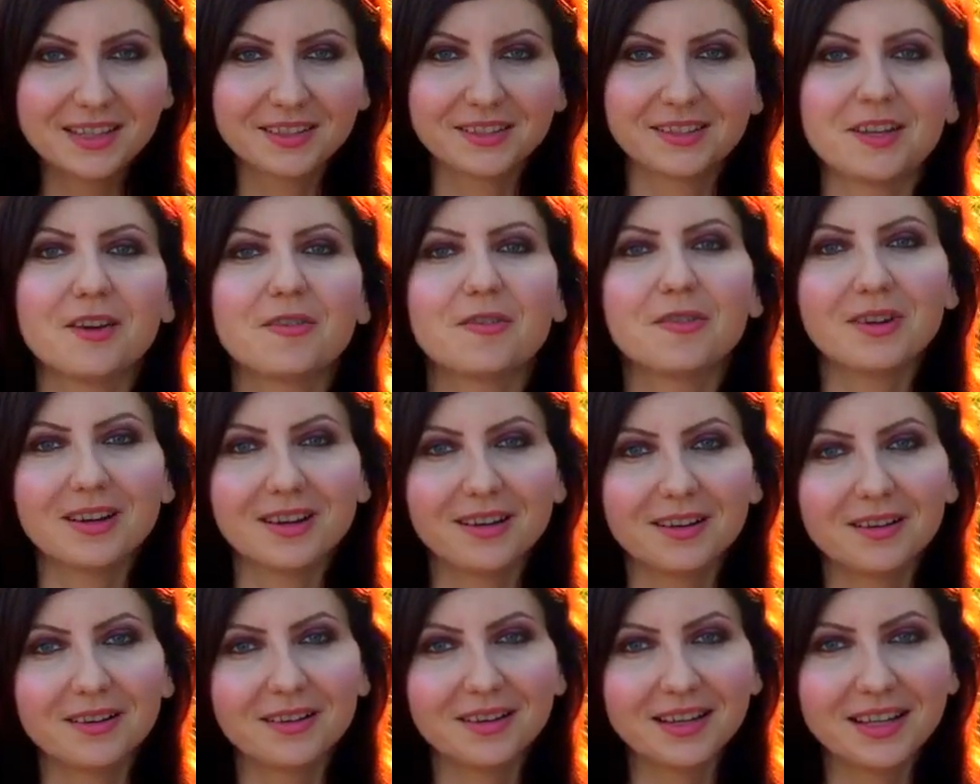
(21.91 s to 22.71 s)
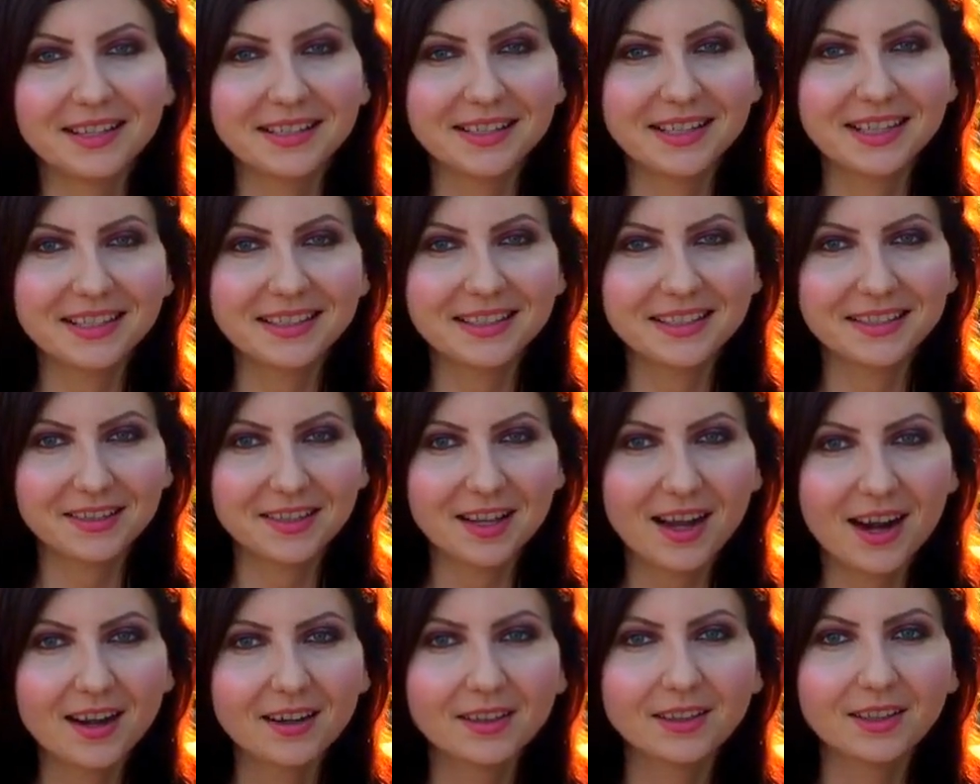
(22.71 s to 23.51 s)
So let's get
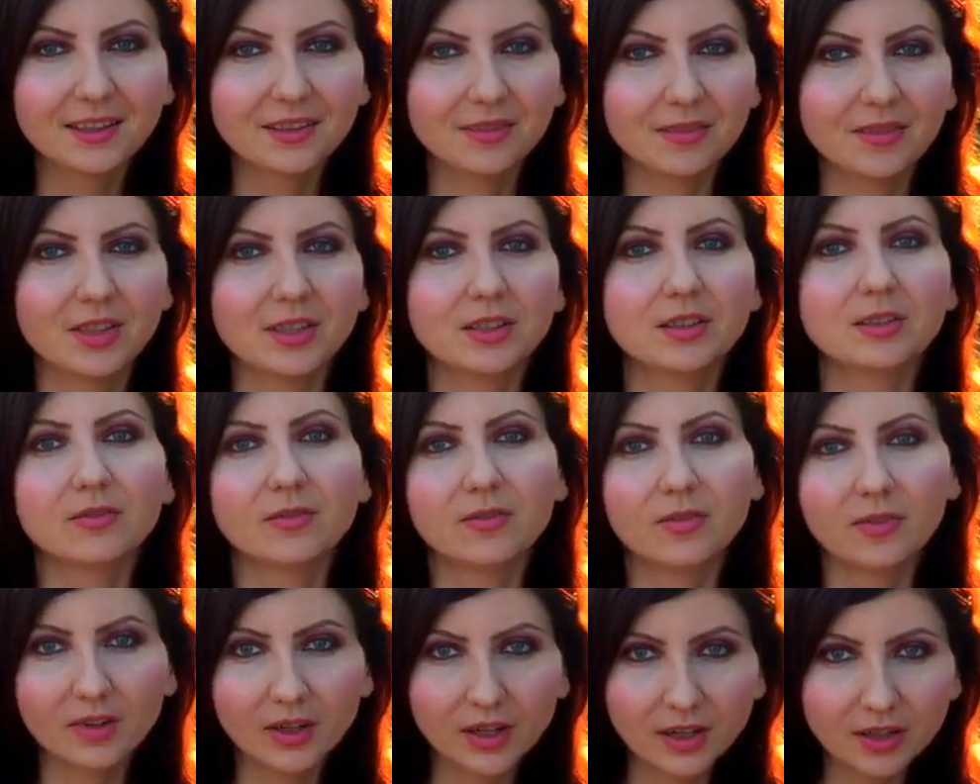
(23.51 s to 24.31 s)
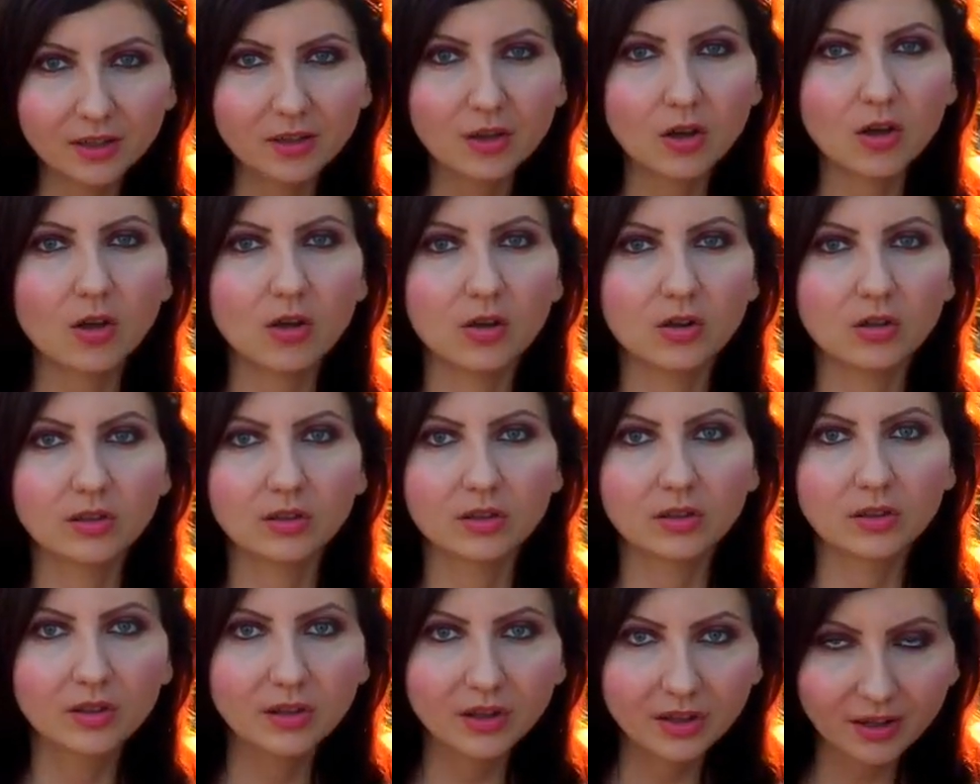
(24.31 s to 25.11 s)
started with Virgo
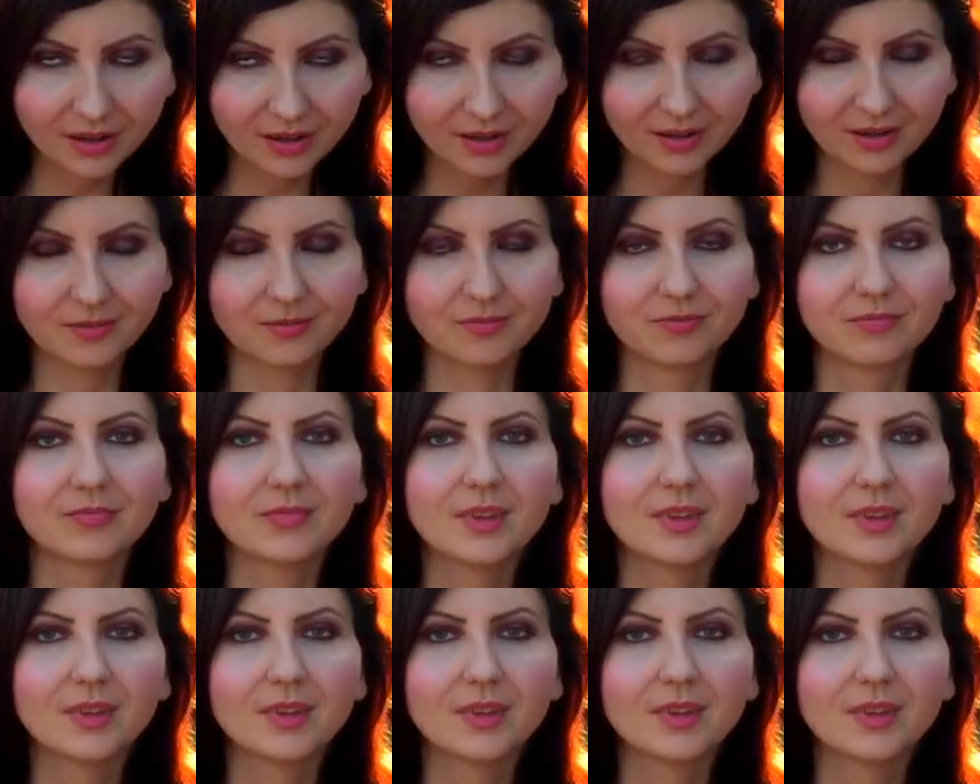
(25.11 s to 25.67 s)
girl.